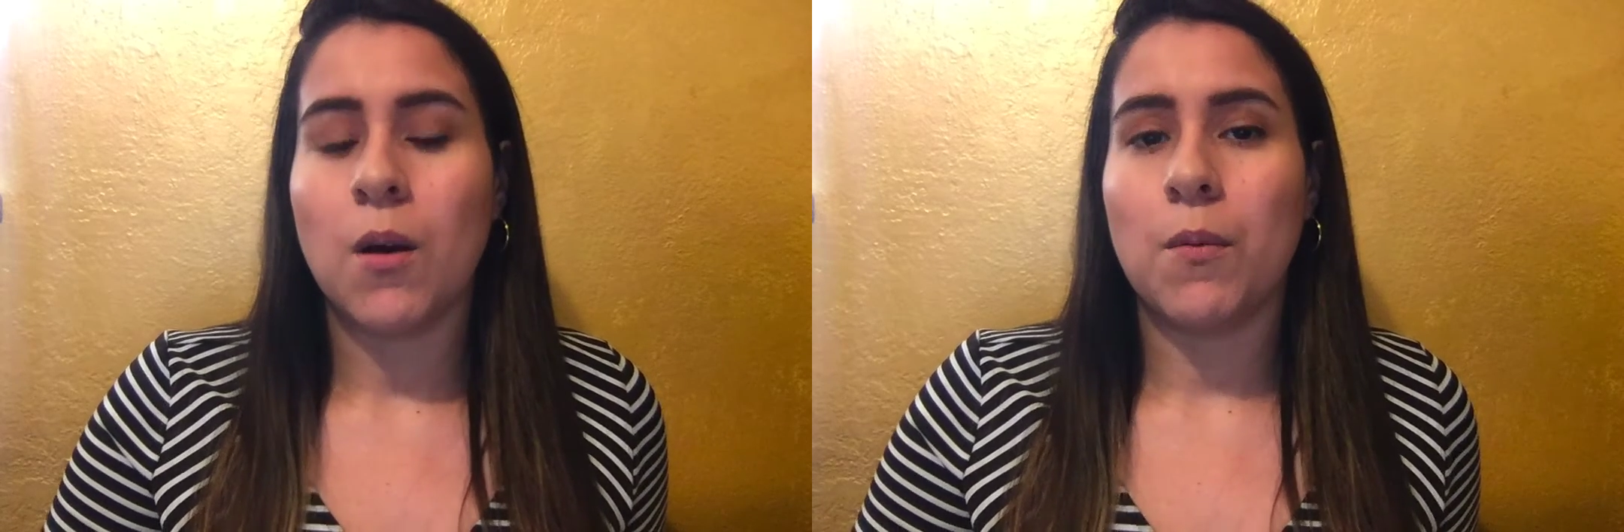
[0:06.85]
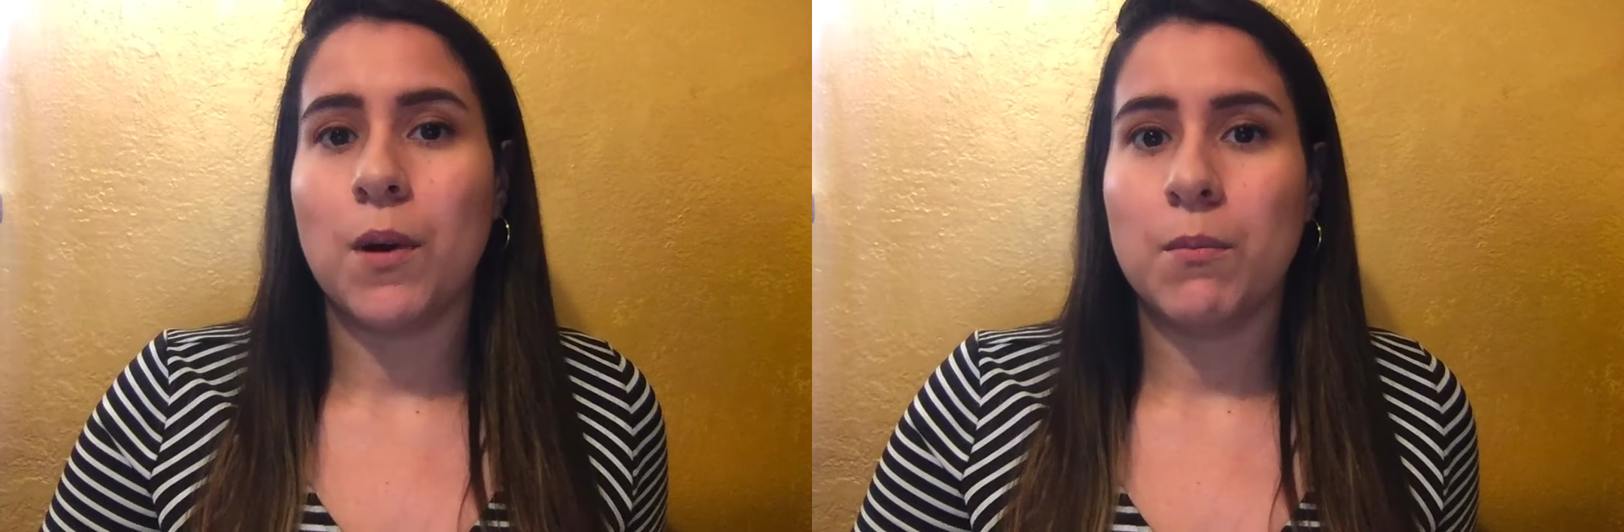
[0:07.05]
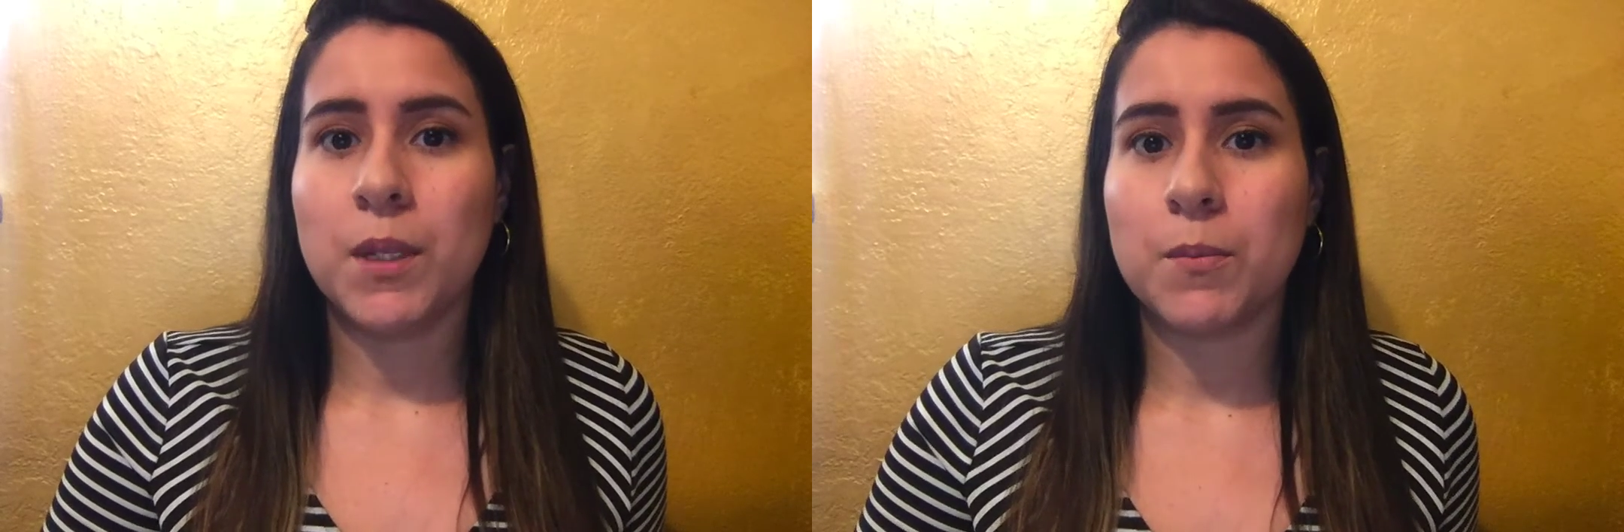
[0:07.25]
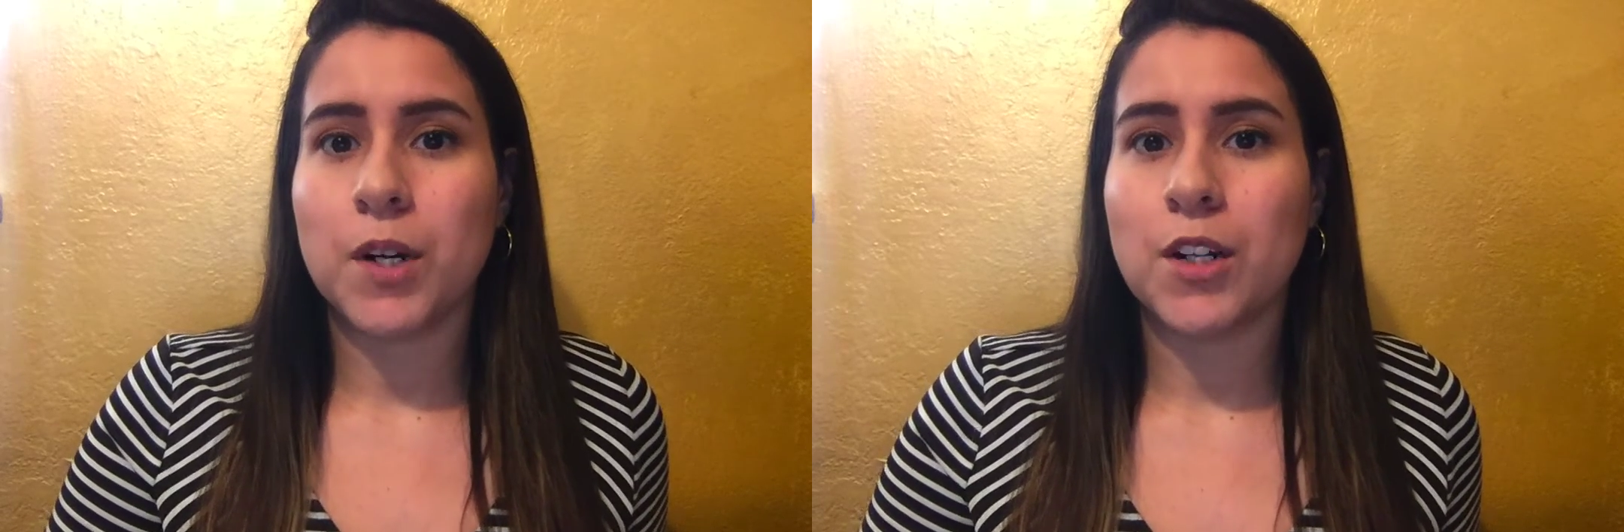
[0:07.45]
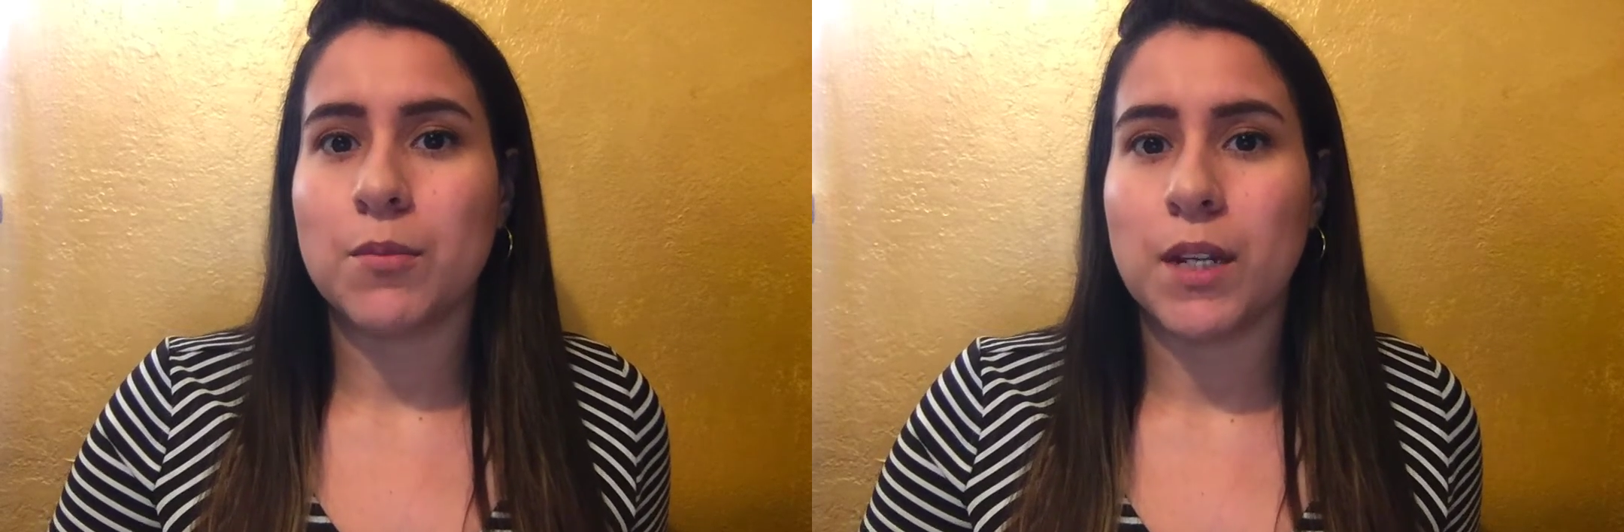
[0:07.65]
One big
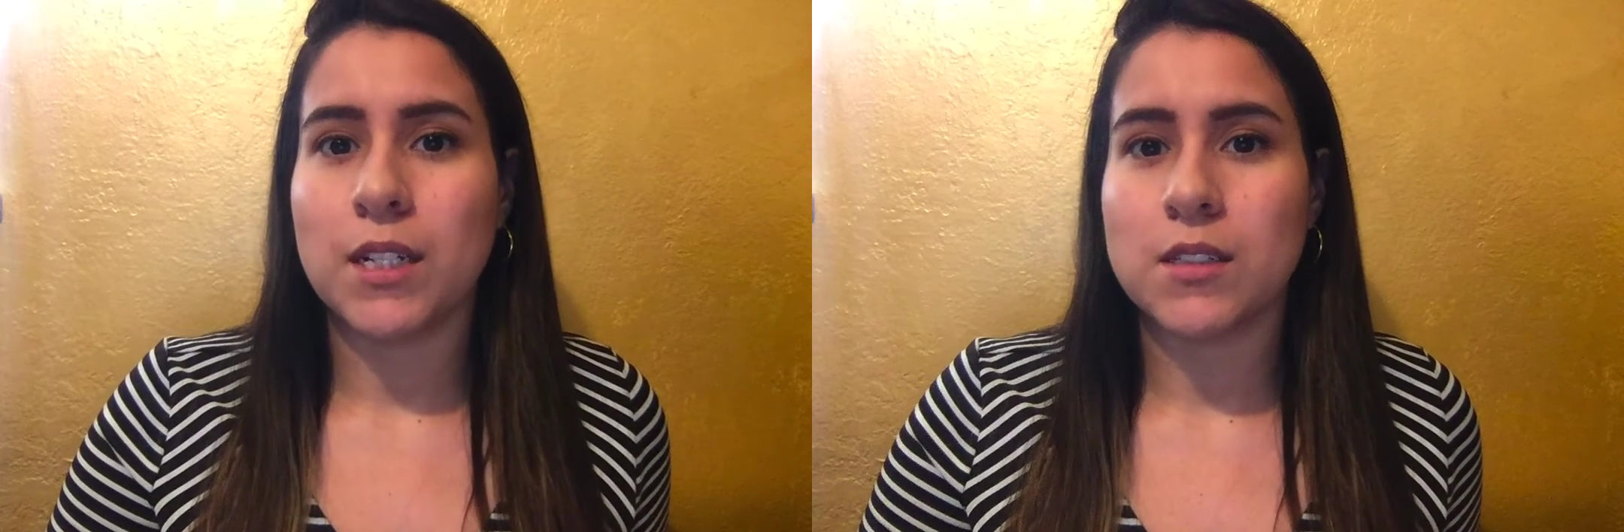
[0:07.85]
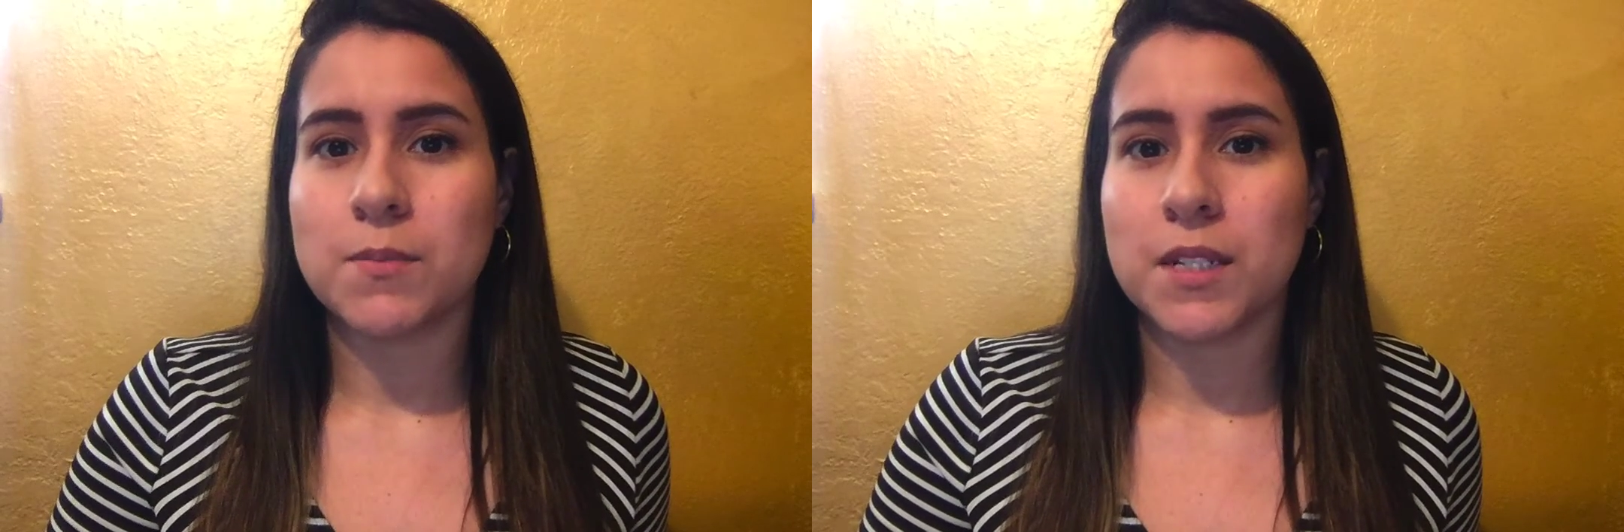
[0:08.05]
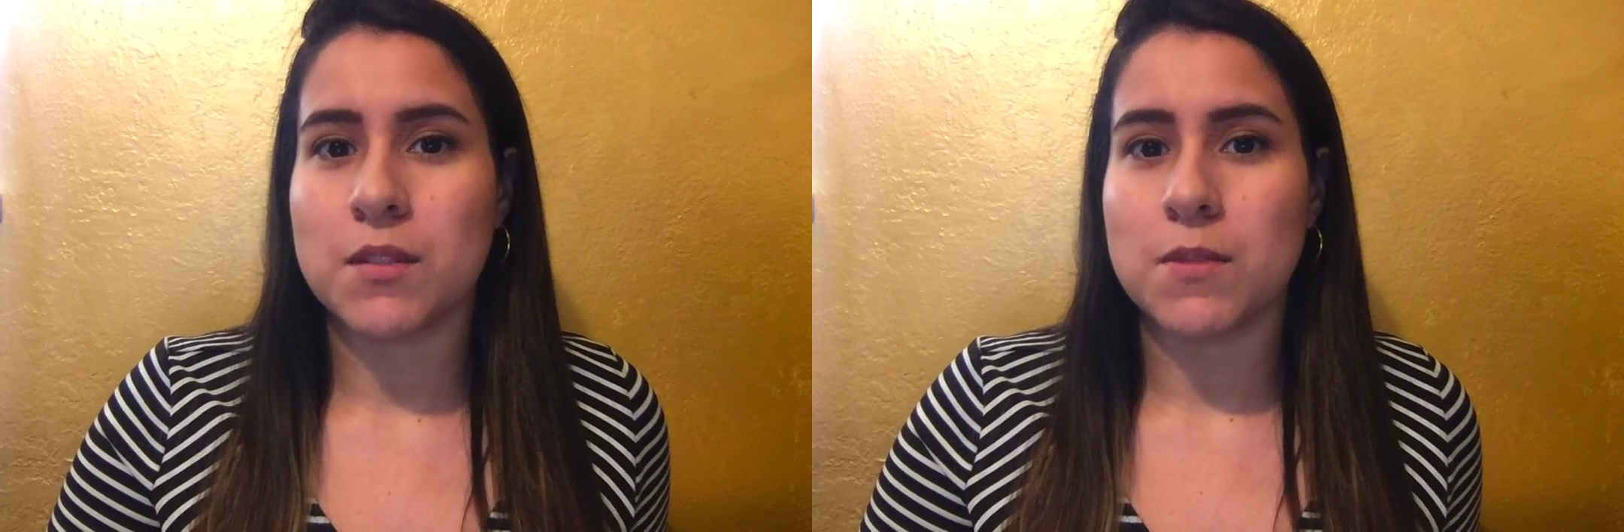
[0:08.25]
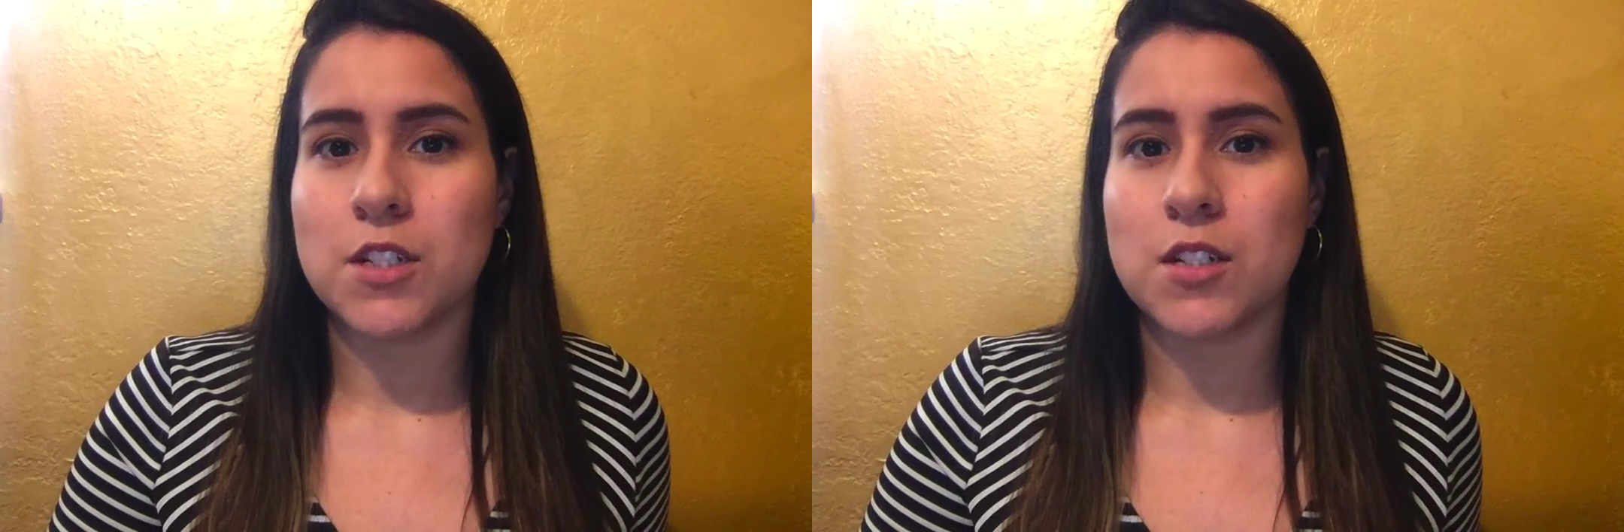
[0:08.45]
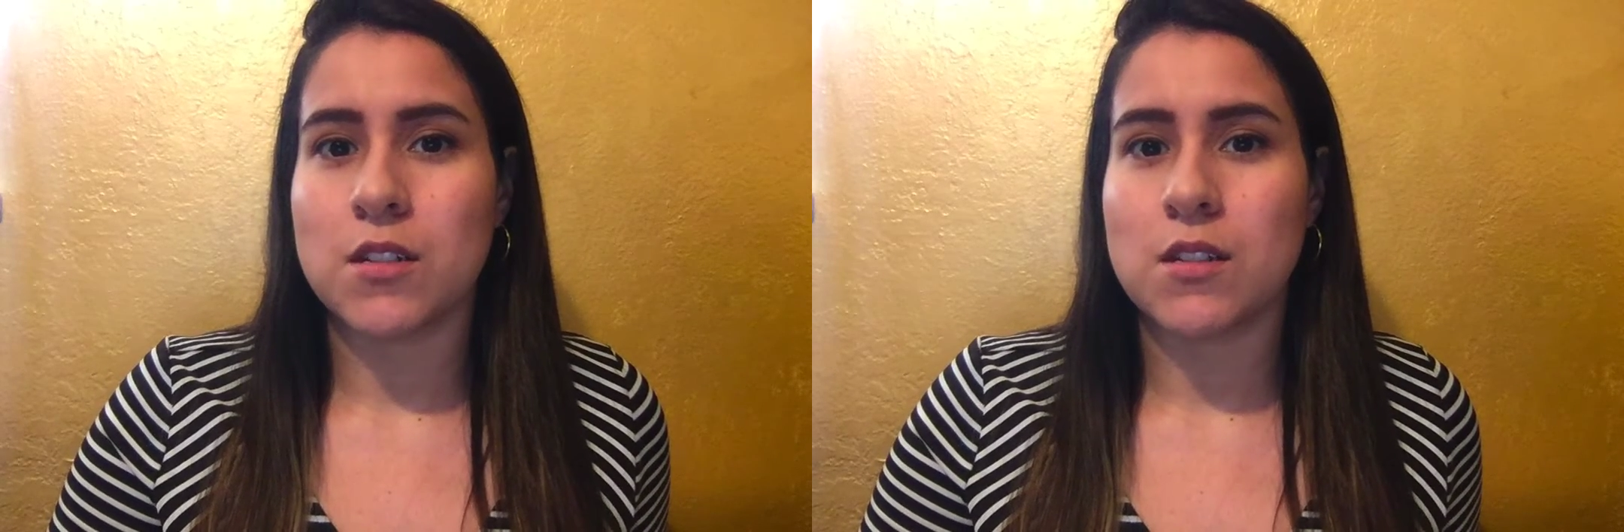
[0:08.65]
part of many space
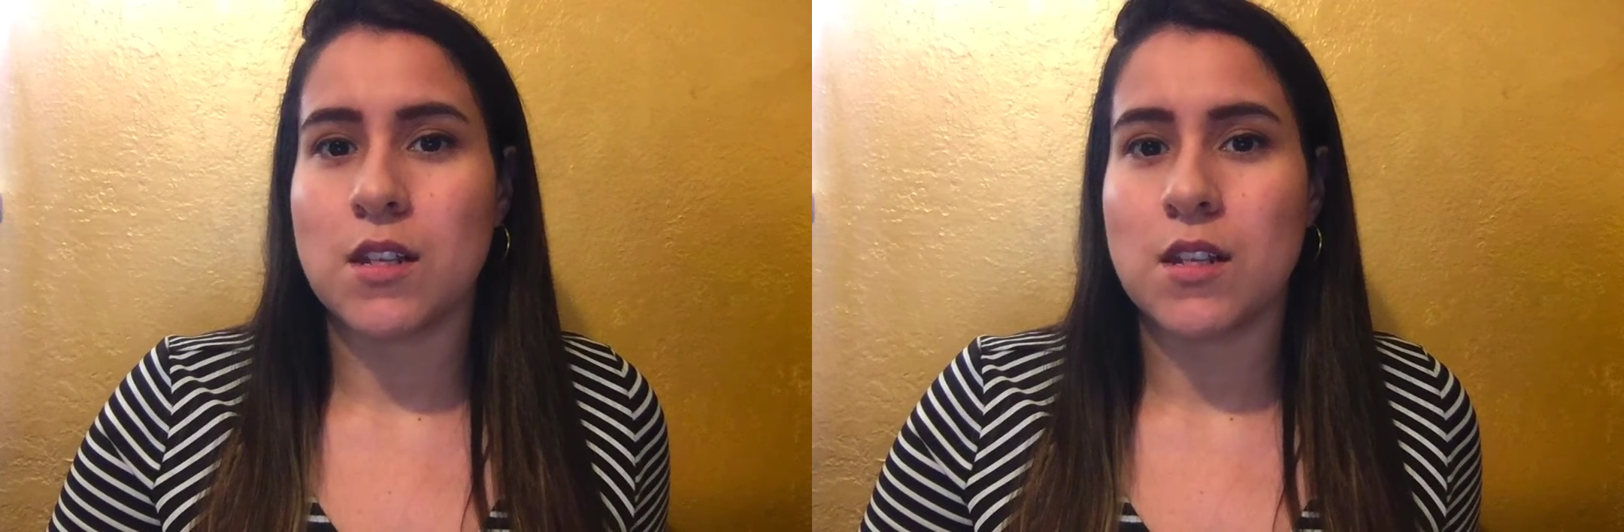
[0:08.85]
missions